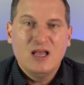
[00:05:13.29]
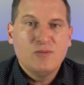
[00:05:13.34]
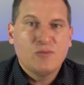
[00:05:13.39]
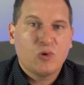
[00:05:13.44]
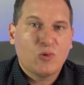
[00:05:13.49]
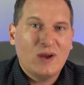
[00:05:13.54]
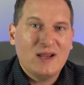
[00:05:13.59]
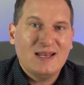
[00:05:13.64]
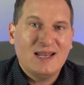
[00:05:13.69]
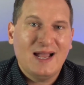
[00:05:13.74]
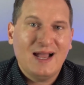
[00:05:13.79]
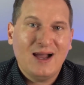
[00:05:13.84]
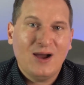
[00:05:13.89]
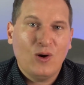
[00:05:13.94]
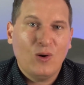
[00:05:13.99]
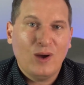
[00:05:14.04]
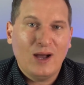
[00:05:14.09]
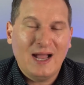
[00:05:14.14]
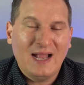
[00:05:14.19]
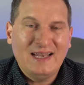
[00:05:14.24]
But right
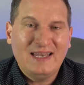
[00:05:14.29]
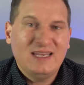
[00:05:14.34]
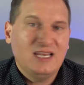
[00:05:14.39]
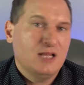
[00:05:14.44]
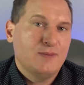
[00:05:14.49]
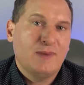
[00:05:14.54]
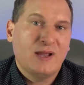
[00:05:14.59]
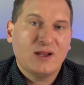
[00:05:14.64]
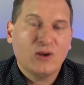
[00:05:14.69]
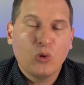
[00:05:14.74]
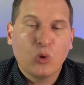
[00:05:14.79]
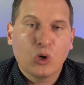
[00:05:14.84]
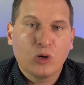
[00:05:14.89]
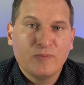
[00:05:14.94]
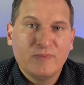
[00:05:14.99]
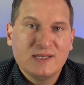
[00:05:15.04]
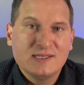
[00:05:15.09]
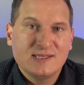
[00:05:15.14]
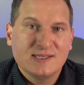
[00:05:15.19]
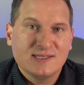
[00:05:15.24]
now, I need to get my core
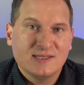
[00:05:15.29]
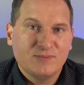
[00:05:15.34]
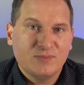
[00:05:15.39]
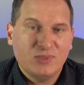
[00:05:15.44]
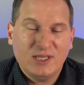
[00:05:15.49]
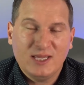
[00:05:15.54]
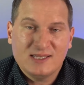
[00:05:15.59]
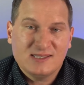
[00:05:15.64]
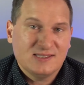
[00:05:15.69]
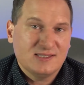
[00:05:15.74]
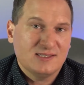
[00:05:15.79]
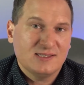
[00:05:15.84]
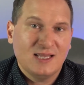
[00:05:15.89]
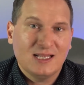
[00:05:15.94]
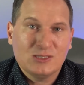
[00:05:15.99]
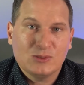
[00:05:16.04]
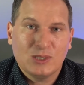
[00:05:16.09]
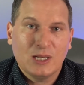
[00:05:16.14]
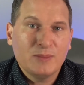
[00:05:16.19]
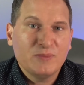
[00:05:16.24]
business in place, and so
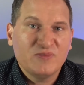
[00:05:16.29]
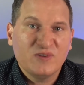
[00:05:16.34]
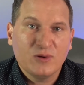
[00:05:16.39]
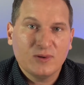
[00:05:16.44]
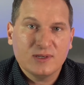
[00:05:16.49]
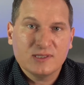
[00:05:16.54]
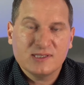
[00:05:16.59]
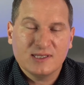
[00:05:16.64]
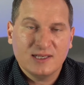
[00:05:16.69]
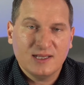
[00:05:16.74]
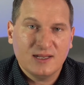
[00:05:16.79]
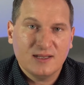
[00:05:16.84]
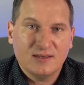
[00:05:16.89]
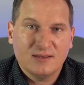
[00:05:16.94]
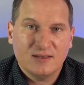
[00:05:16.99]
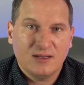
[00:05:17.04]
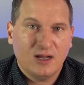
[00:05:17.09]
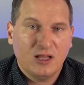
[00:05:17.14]
that's what I'm focusing on.